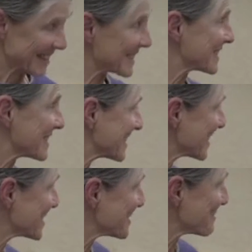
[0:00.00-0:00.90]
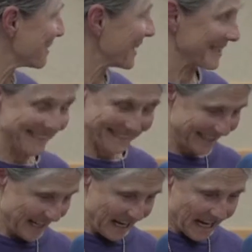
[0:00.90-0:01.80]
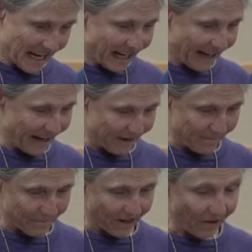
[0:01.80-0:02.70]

This is this is fun. Um,